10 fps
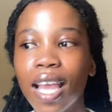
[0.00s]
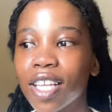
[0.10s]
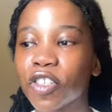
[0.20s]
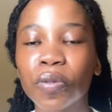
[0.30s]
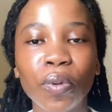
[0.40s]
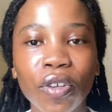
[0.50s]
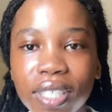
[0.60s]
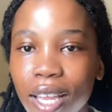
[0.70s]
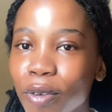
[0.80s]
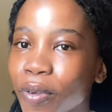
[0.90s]
Just because
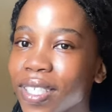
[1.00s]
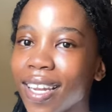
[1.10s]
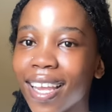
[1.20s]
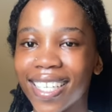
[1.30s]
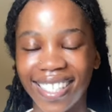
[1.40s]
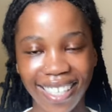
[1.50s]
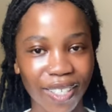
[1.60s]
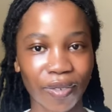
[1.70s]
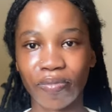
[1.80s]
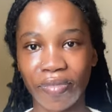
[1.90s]
they took Sela, it
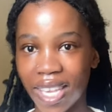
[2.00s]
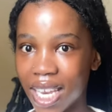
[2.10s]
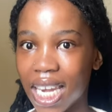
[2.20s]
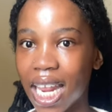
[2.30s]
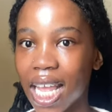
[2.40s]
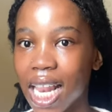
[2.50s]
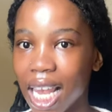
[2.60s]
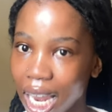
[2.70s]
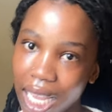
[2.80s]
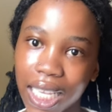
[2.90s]
doesn't mean
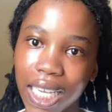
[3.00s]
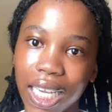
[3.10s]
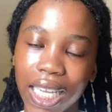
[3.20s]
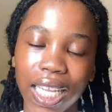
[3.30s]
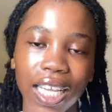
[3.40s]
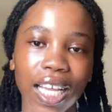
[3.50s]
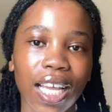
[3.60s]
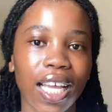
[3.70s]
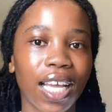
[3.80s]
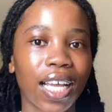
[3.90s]
like
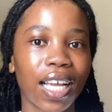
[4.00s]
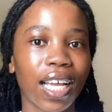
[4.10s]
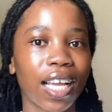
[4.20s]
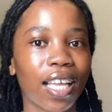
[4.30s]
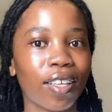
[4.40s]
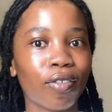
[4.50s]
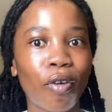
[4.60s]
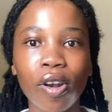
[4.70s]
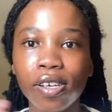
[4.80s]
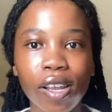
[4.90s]

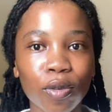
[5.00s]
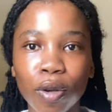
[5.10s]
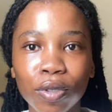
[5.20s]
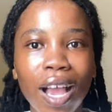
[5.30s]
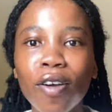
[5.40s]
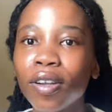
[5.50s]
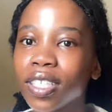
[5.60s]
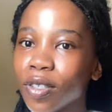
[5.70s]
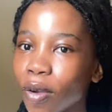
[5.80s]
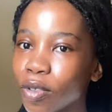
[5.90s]
condos out. I can't
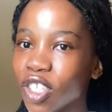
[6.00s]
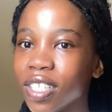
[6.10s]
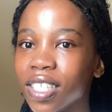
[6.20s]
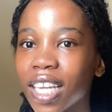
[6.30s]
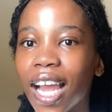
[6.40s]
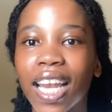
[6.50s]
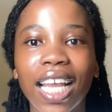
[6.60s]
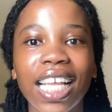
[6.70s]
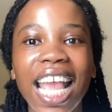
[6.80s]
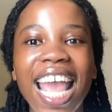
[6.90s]
is out ginger.
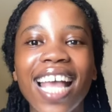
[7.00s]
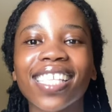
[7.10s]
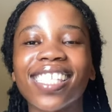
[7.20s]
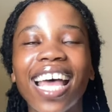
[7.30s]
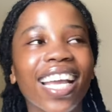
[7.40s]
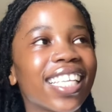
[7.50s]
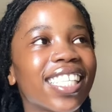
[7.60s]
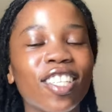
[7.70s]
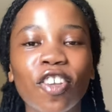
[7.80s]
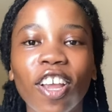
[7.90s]
Like Zan is
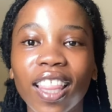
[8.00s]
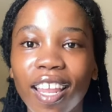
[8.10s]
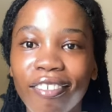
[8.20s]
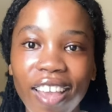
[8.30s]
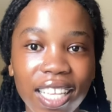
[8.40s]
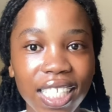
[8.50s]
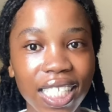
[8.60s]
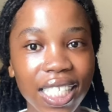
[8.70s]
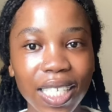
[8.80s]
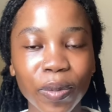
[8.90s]
enjoying the first.